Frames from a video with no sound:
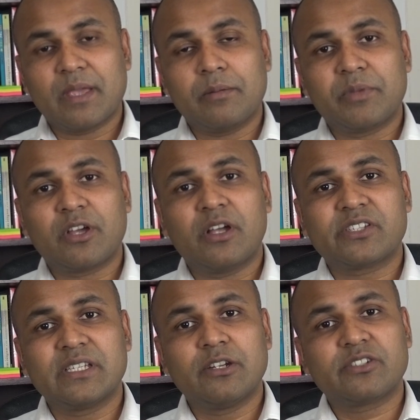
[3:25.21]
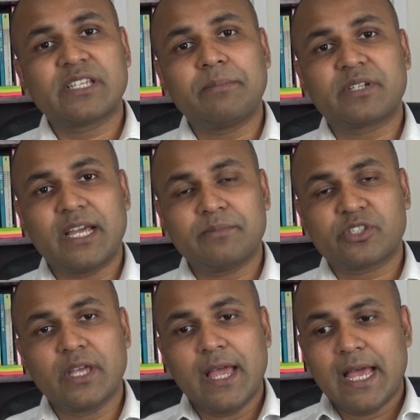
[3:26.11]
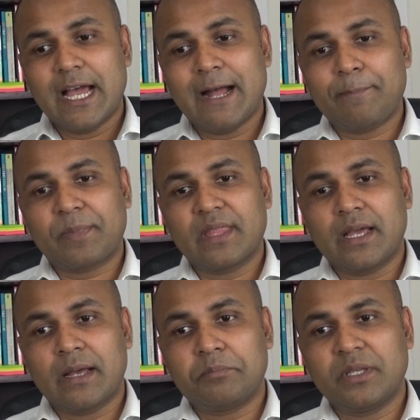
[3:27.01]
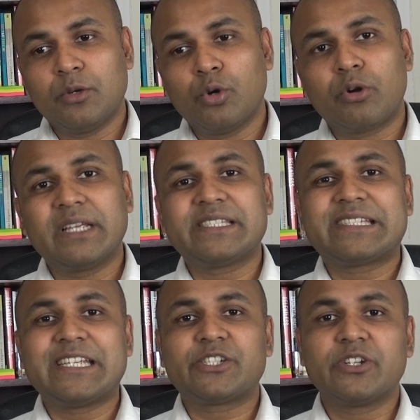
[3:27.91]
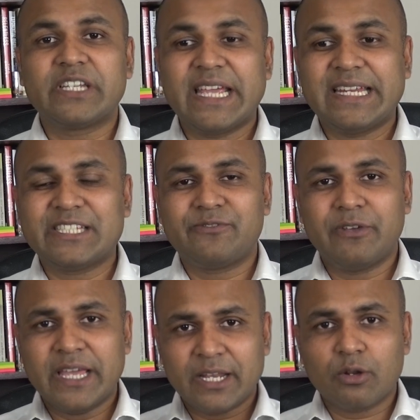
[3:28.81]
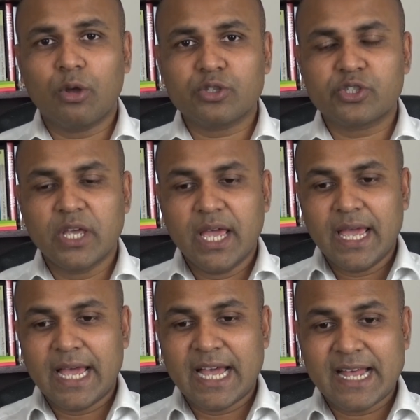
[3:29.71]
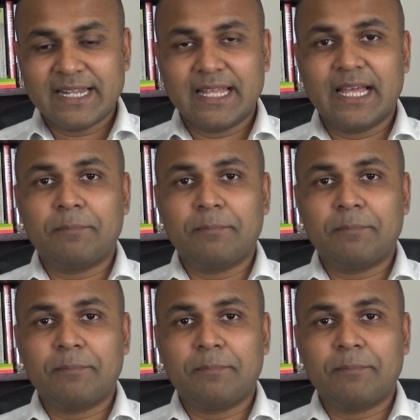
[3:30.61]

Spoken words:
because sometimes your registration date is very close, and